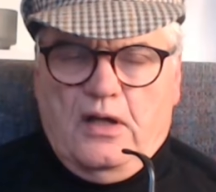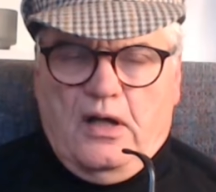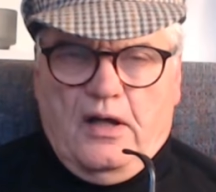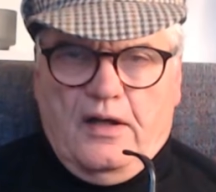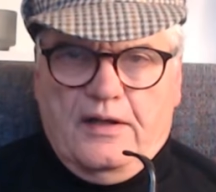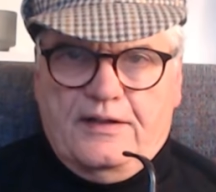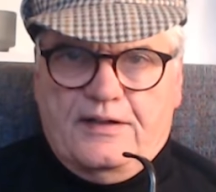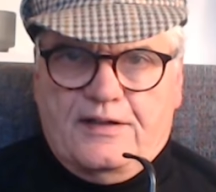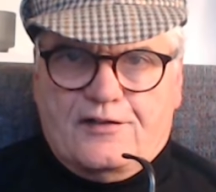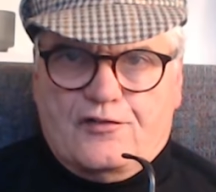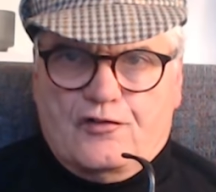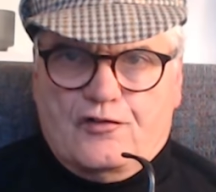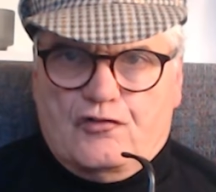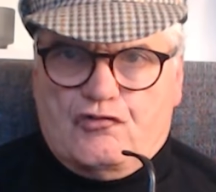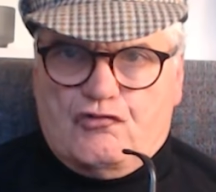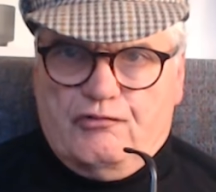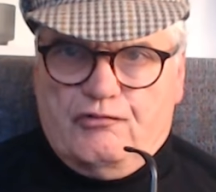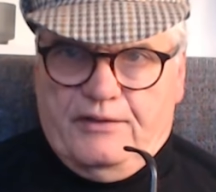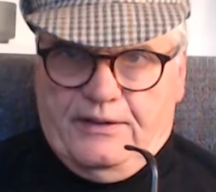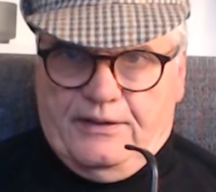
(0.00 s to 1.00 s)
iced
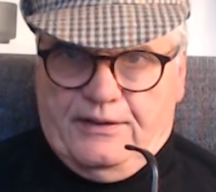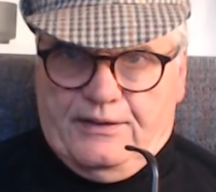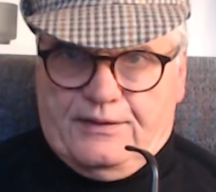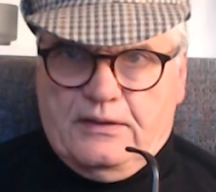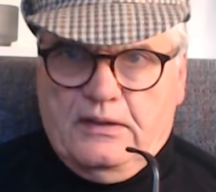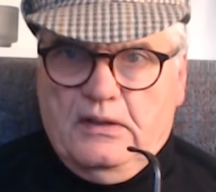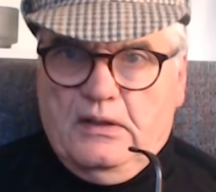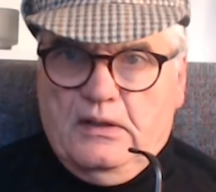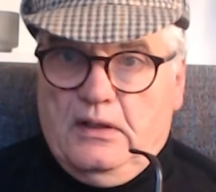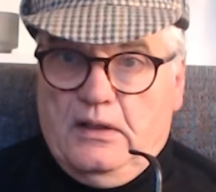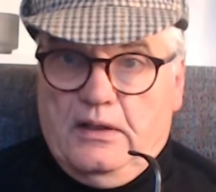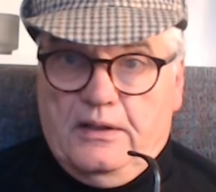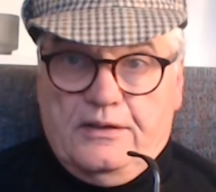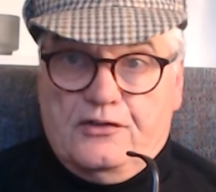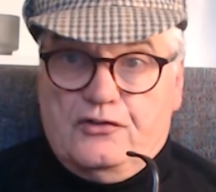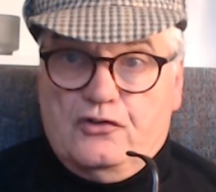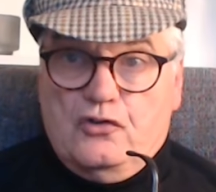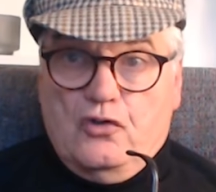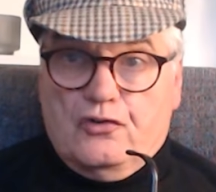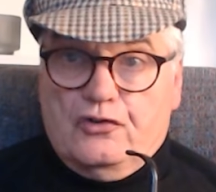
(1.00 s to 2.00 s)
treats, and
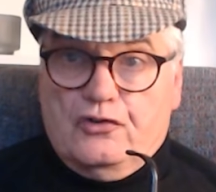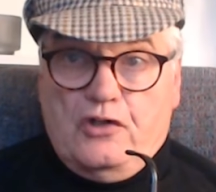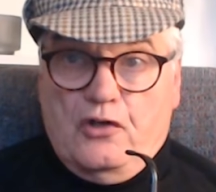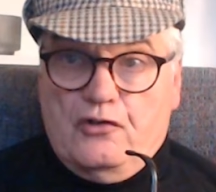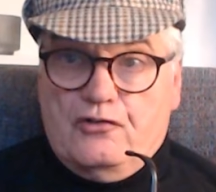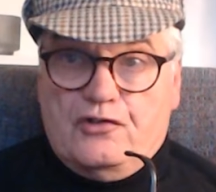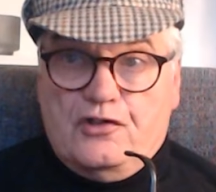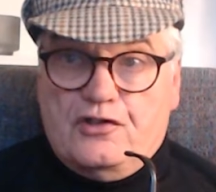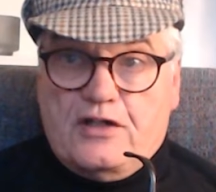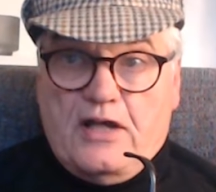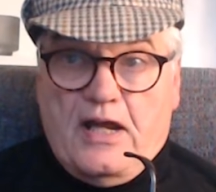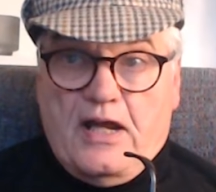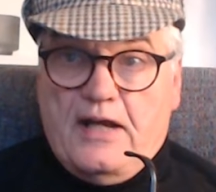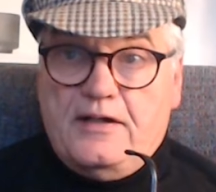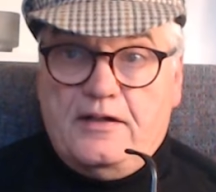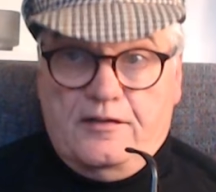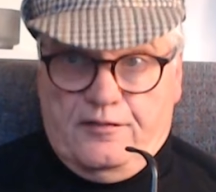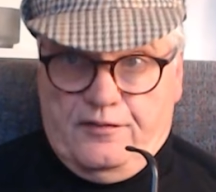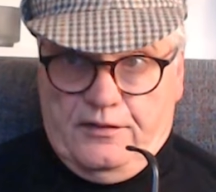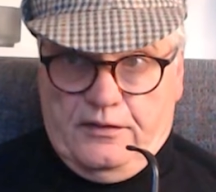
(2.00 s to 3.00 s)
had not noticed
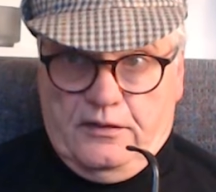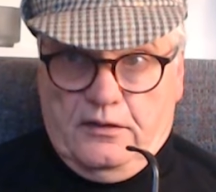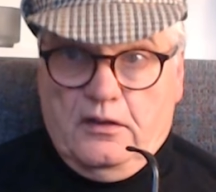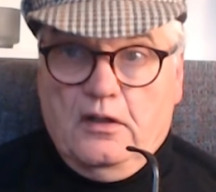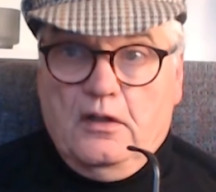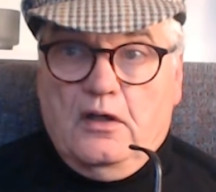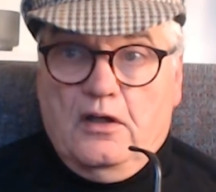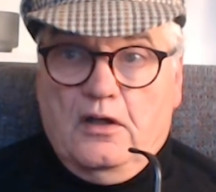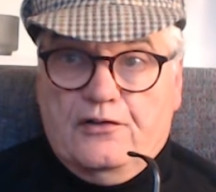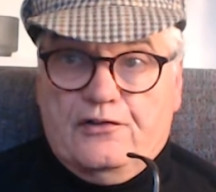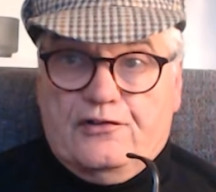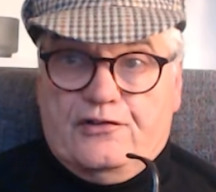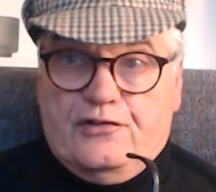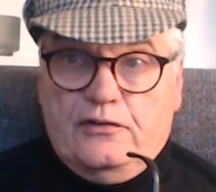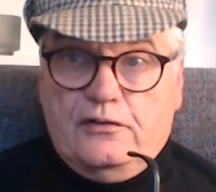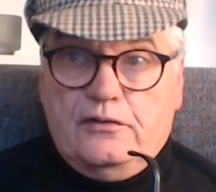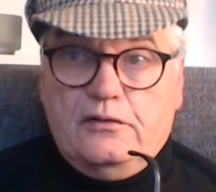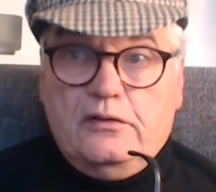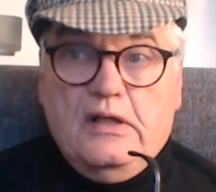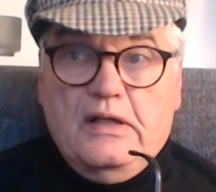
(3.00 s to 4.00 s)
anything
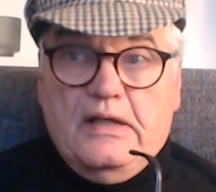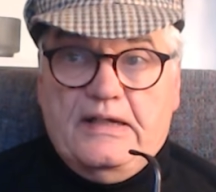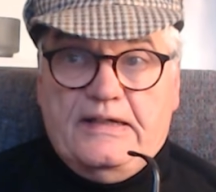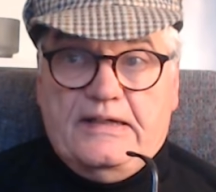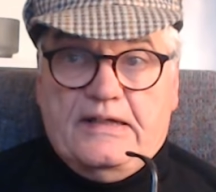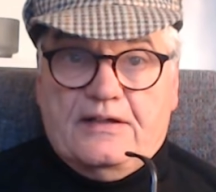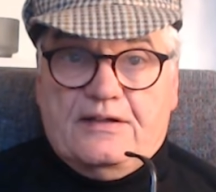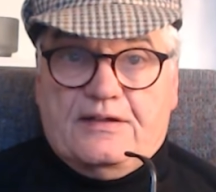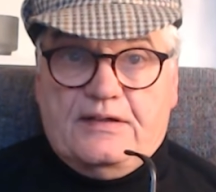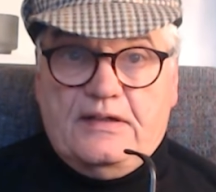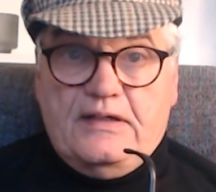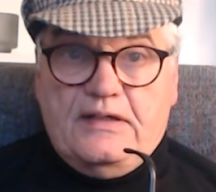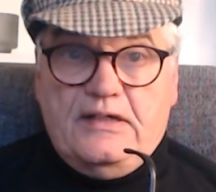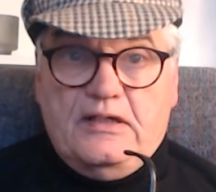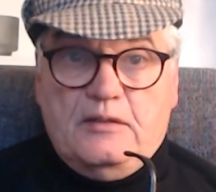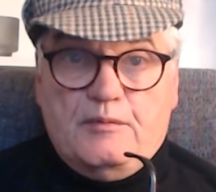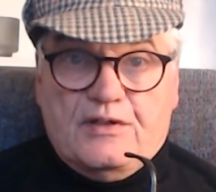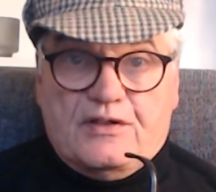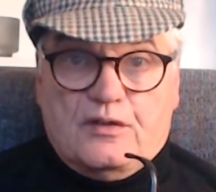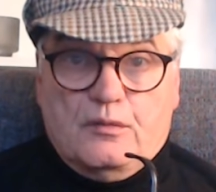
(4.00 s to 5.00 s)
until he had
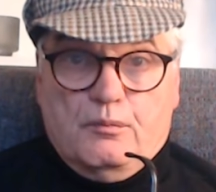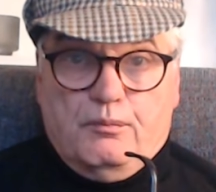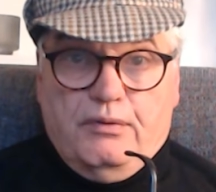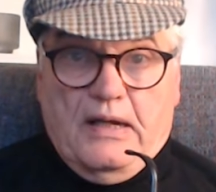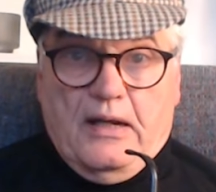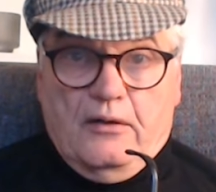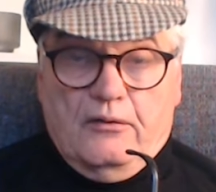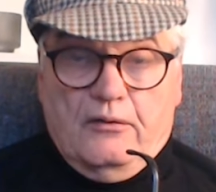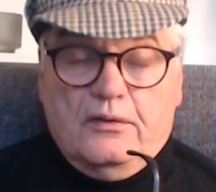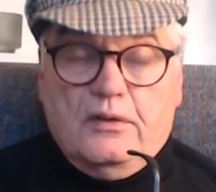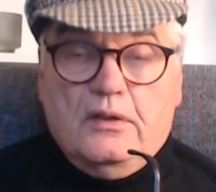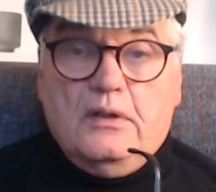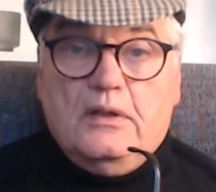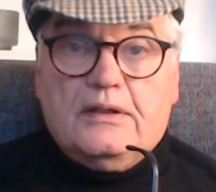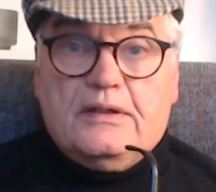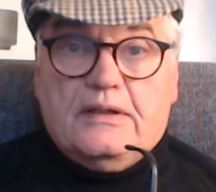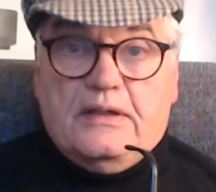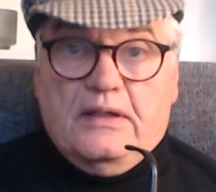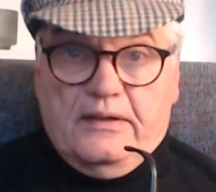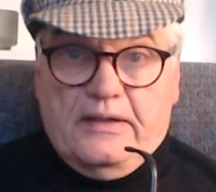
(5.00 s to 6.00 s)
seen Mr. Brown
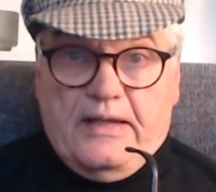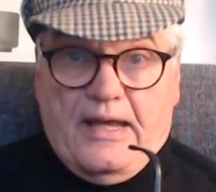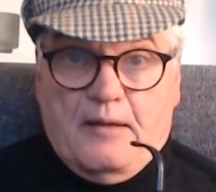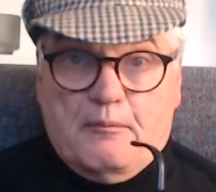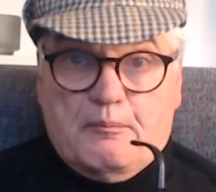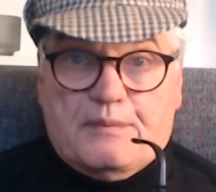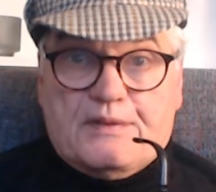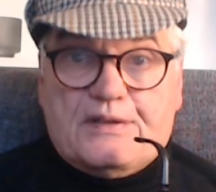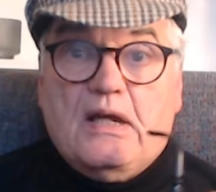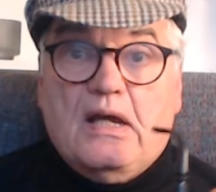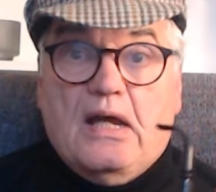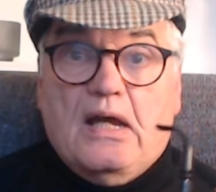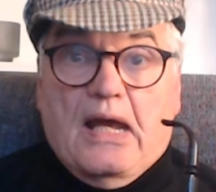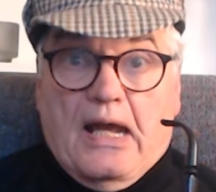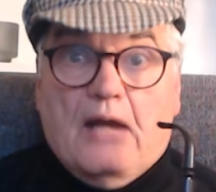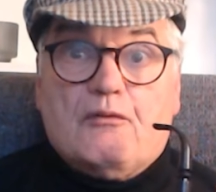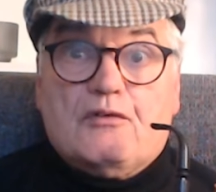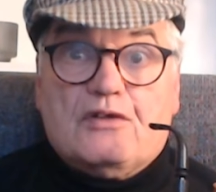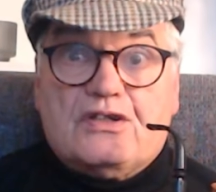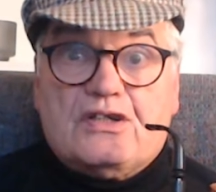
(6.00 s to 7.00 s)
collapse
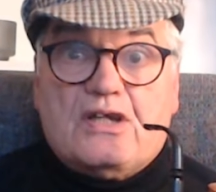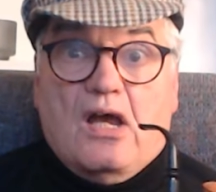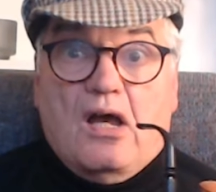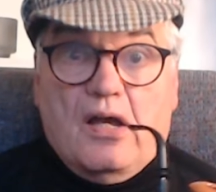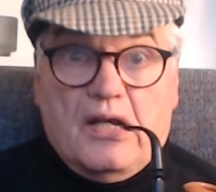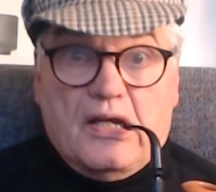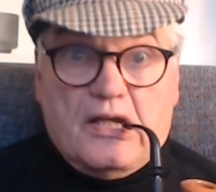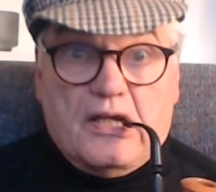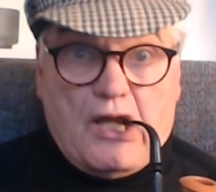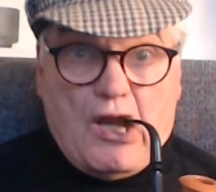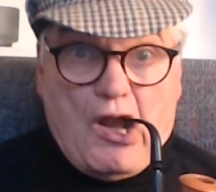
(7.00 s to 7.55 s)
outside.